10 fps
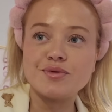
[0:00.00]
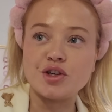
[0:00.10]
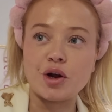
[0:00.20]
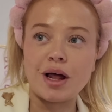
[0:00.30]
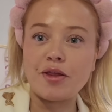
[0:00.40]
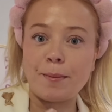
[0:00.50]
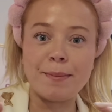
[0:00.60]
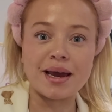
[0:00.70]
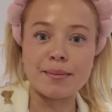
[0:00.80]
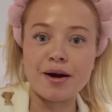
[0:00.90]
you know, like the
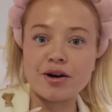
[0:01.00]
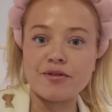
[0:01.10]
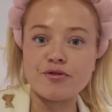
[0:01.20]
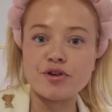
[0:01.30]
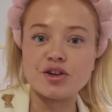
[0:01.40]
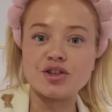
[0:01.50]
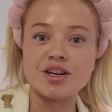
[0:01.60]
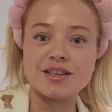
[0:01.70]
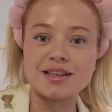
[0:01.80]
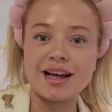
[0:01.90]
big American
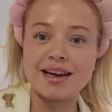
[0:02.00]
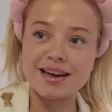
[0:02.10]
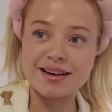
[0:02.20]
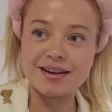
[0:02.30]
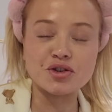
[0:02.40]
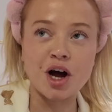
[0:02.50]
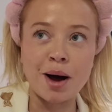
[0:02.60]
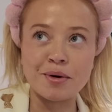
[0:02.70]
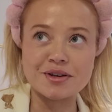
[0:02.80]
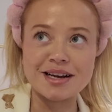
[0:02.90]
fridges and like, not
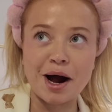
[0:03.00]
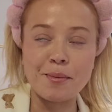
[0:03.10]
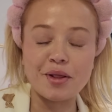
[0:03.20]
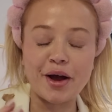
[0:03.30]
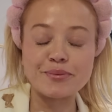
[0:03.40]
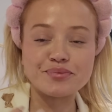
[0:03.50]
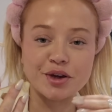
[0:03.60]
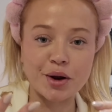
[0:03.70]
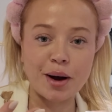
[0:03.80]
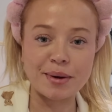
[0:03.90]
Starbucks now, but like,
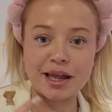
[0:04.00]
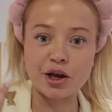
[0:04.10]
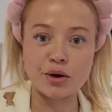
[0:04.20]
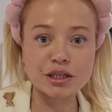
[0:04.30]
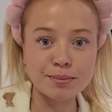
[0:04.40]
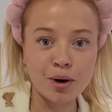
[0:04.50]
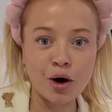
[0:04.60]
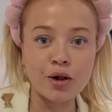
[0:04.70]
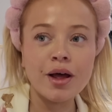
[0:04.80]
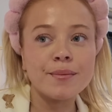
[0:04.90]
you know what I mean, like going to the
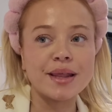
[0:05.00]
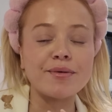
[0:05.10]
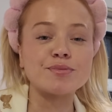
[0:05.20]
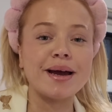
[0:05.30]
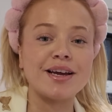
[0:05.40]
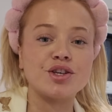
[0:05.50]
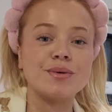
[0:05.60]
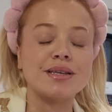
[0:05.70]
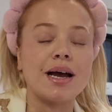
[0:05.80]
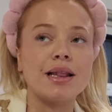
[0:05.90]
mall. But that was my
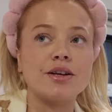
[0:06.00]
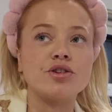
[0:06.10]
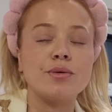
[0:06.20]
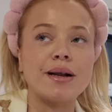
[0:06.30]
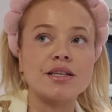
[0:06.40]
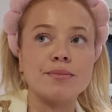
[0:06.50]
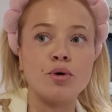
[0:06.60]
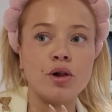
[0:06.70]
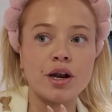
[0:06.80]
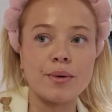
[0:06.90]
issue, is I literally went to the mall